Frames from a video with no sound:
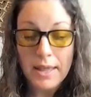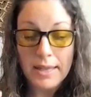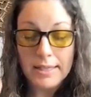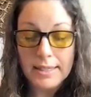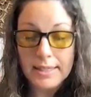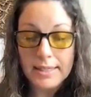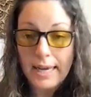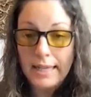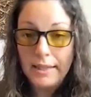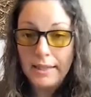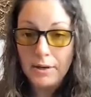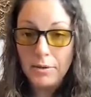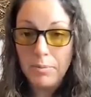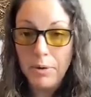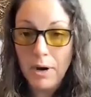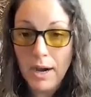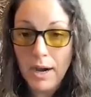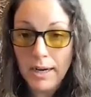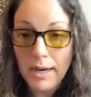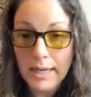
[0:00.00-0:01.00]
it's like their
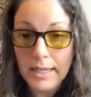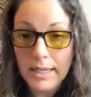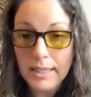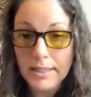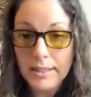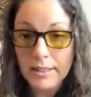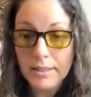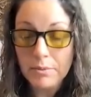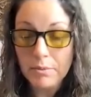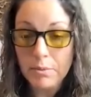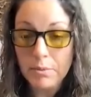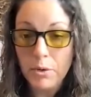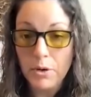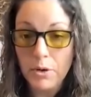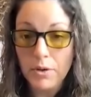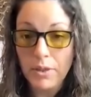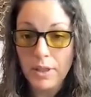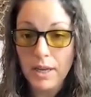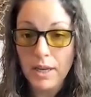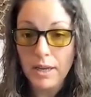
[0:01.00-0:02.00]
bodies
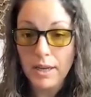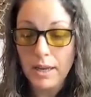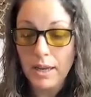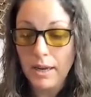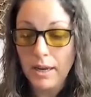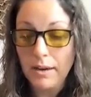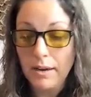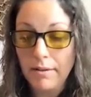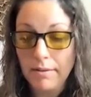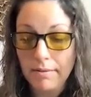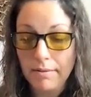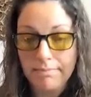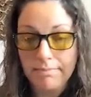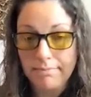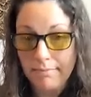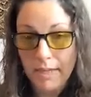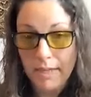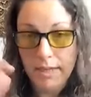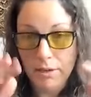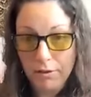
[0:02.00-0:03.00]
were thinking,
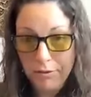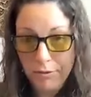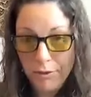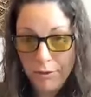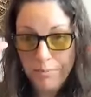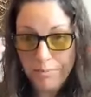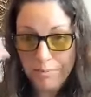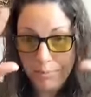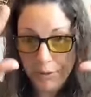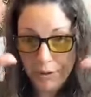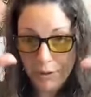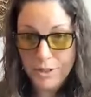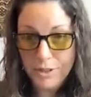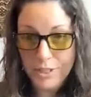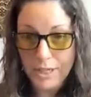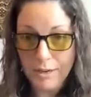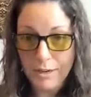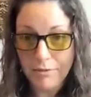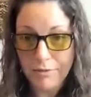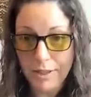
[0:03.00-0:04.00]
you know, if you put
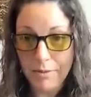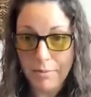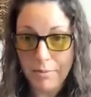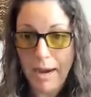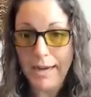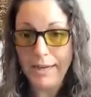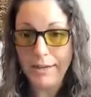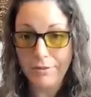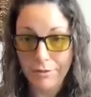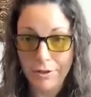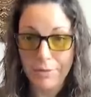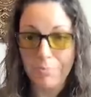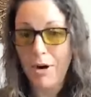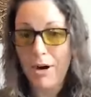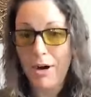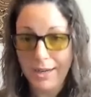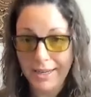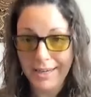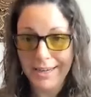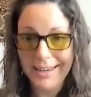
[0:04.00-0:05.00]
yourself in the mind of the
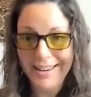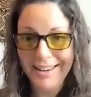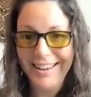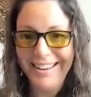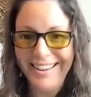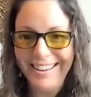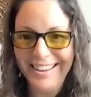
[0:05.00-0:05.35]
body,